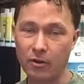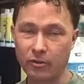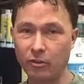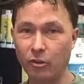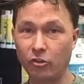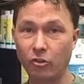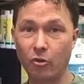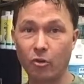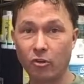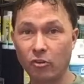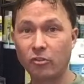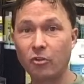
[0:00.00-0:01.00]
water solution
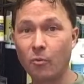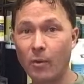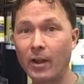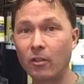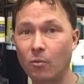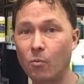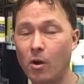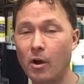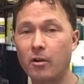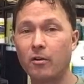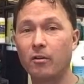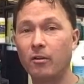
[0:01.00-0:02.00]
or just your regular
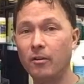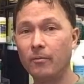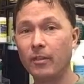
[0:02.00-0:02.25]
water.